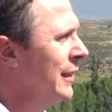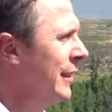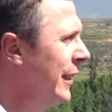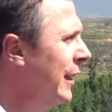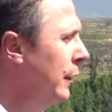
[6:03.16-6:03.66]
a
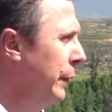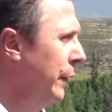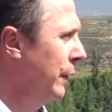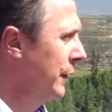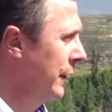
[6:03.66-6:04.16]
single
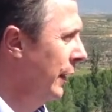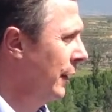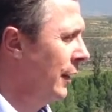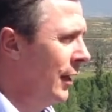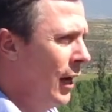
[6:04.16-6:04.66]
vineyard estate.
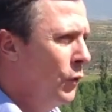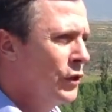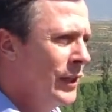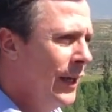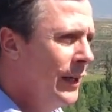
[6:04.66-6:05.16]
I was
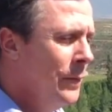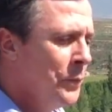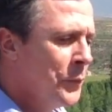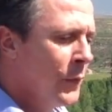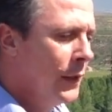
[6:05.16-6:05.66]
saying
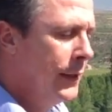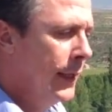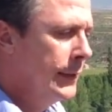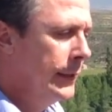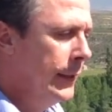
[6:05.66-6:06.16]

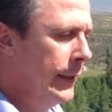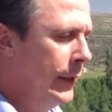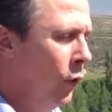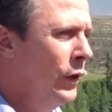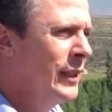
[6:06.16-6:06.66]
that
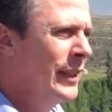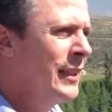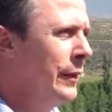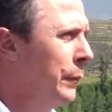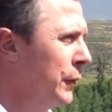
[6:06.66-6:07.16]
only
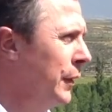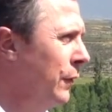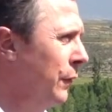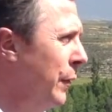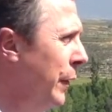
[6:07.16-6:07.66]
16%
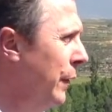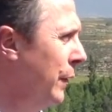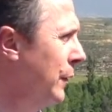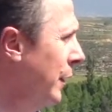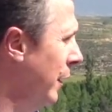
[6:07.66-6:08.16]
of the
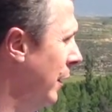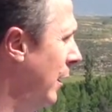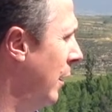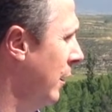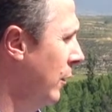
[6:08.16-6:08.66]
vineyards
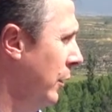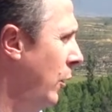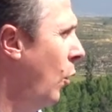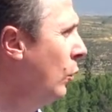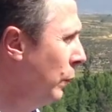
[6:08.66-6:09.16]
are
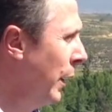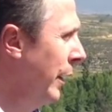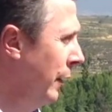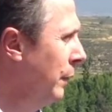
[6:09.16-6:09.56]
owned by